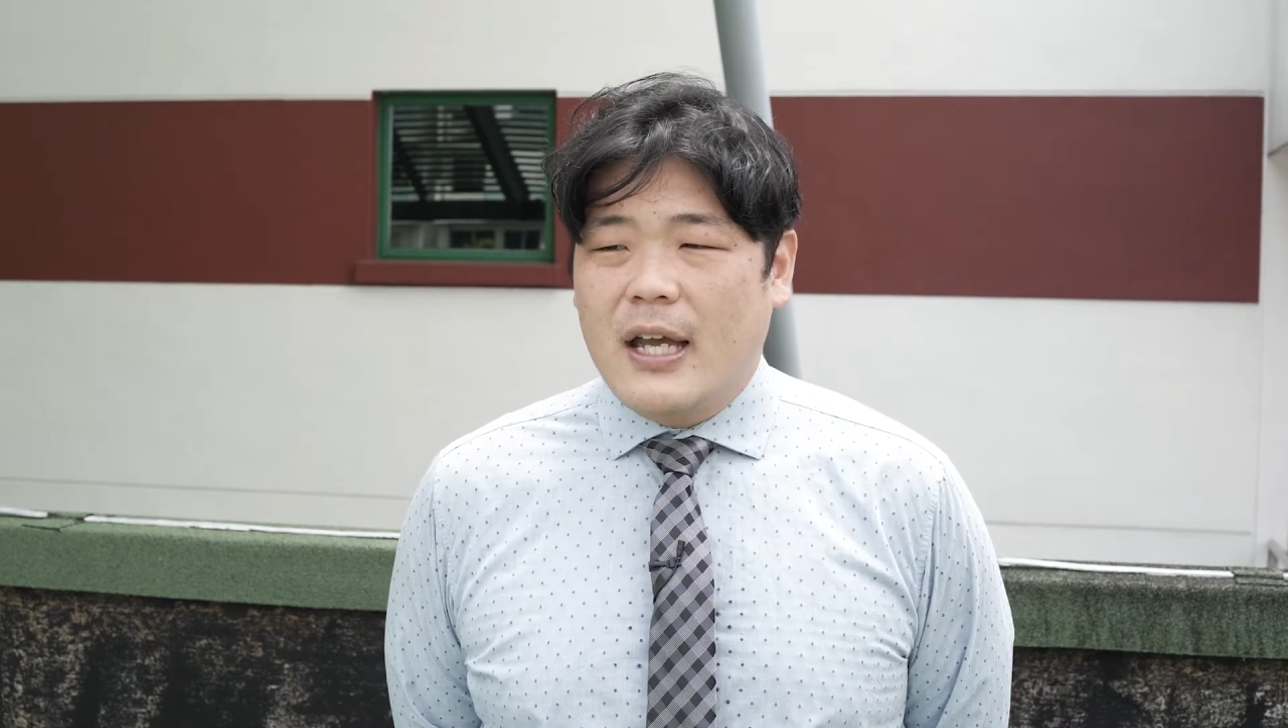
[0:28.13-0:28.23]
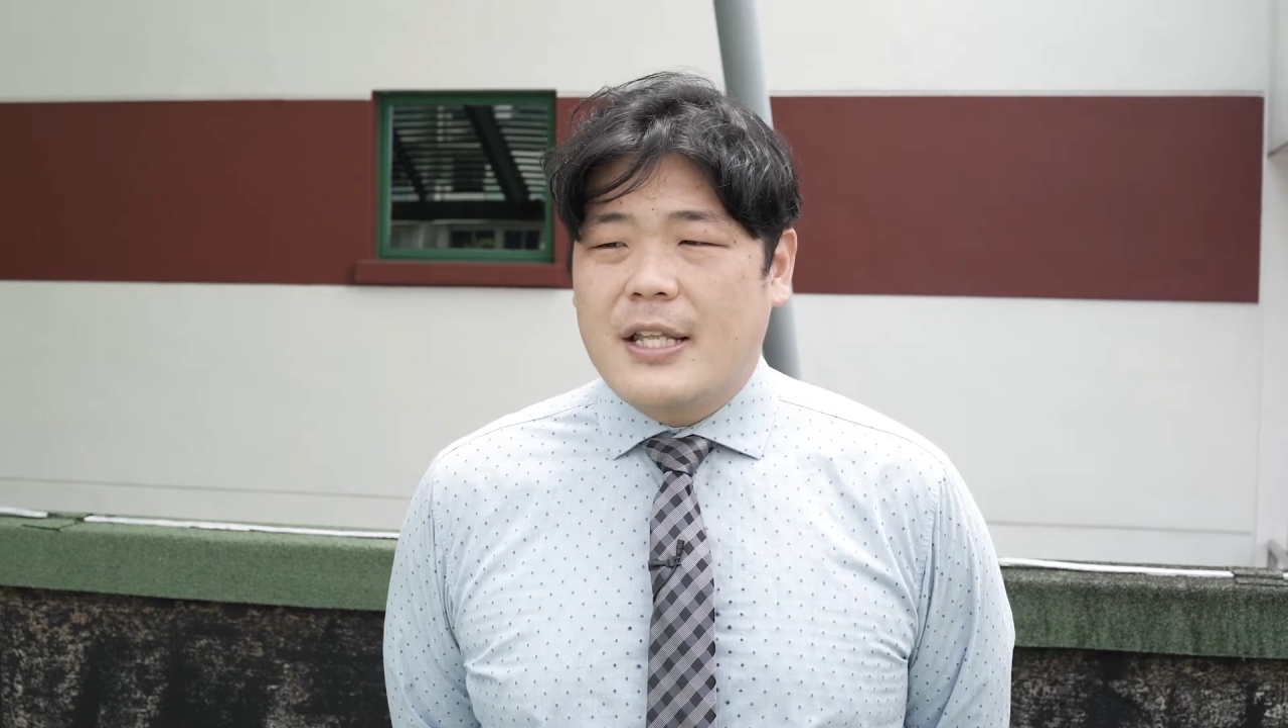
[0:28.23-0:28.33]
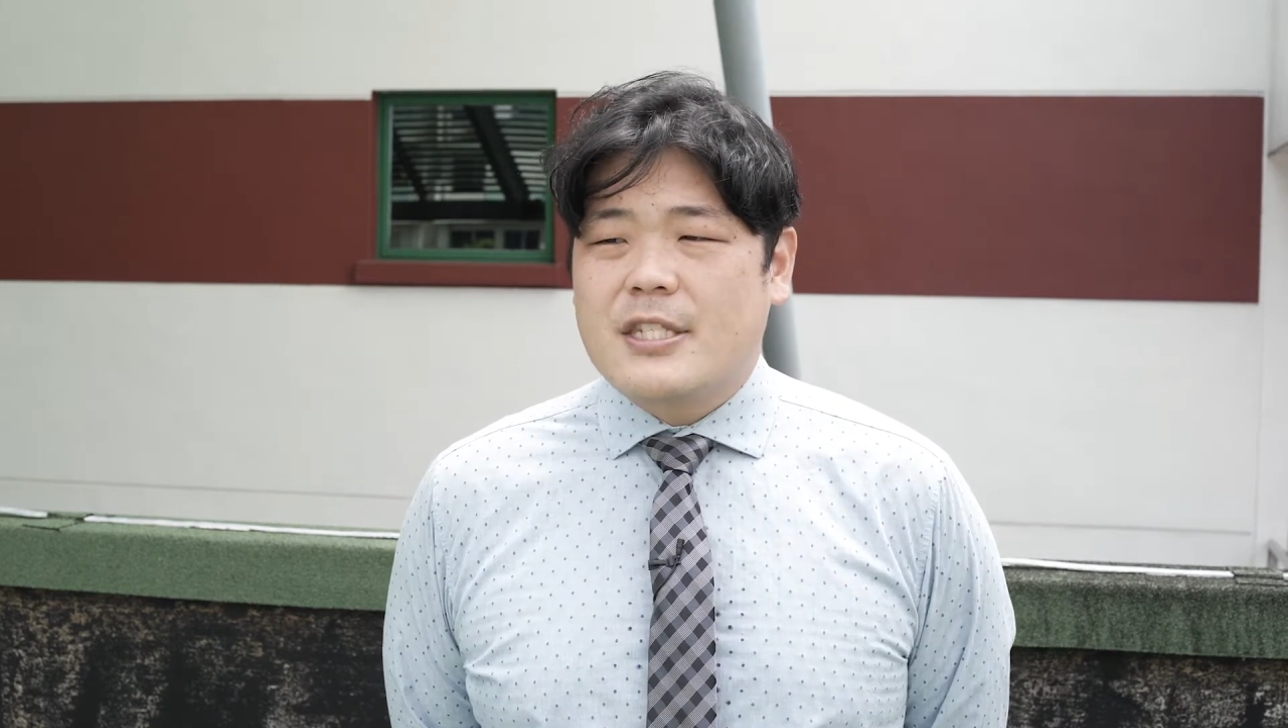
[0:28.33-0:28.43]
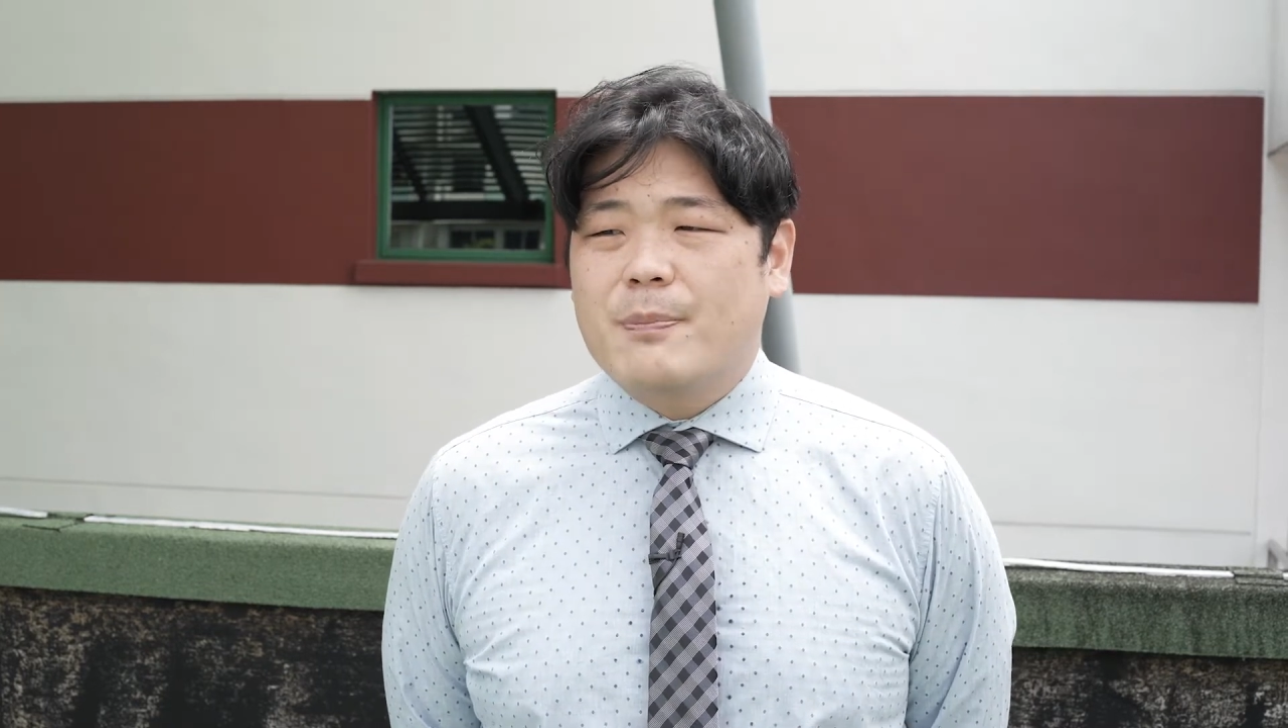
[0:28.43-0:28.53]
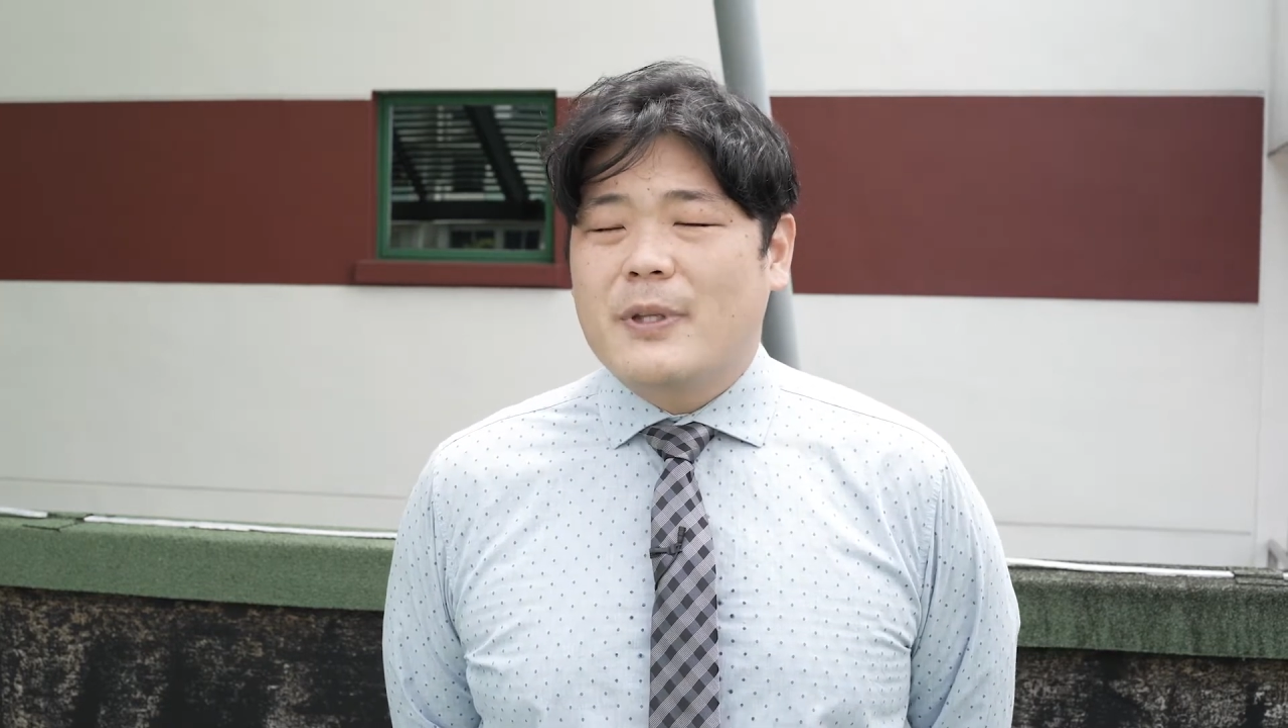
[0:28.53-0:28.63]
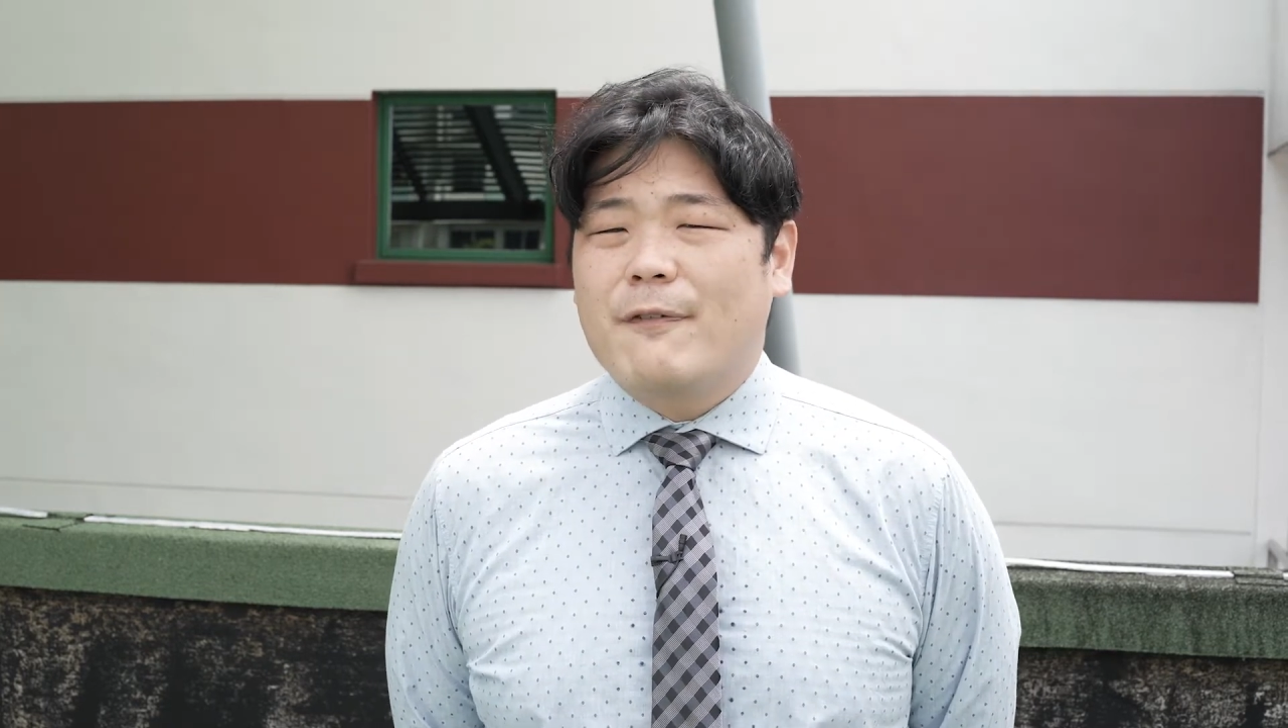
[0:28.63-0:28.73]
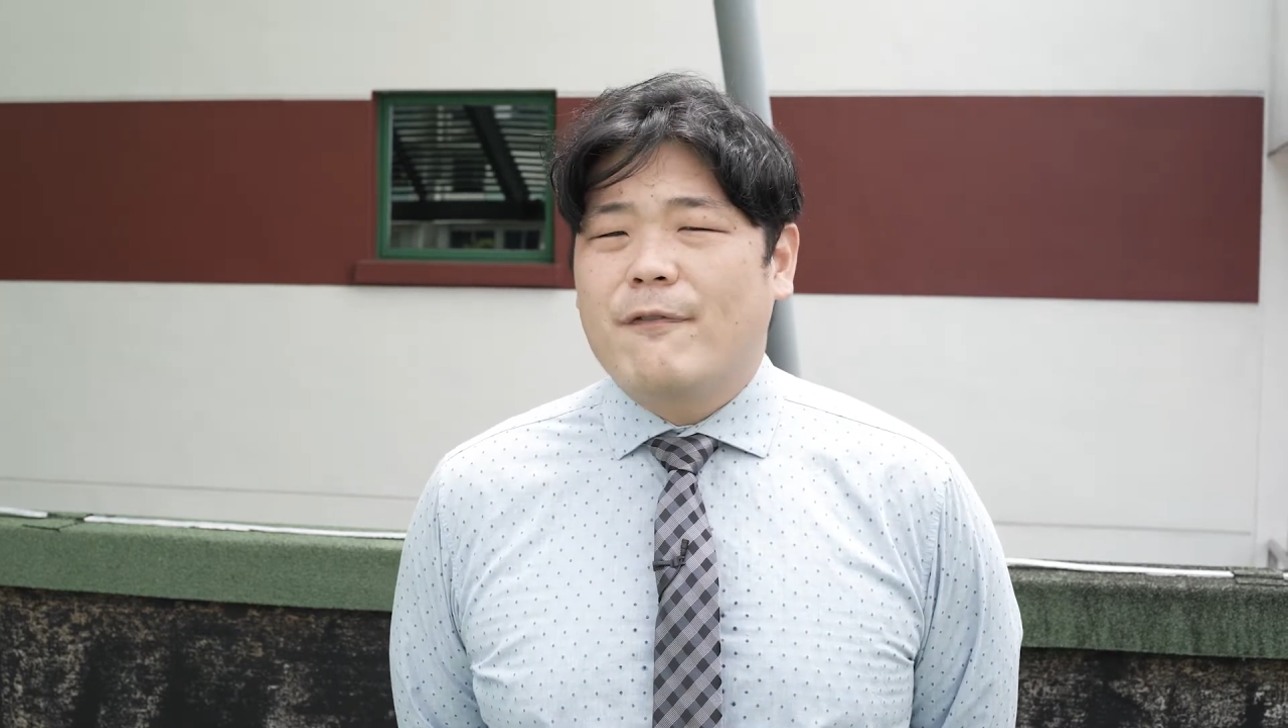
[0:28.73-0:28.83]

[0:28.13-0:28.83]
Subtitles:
And simply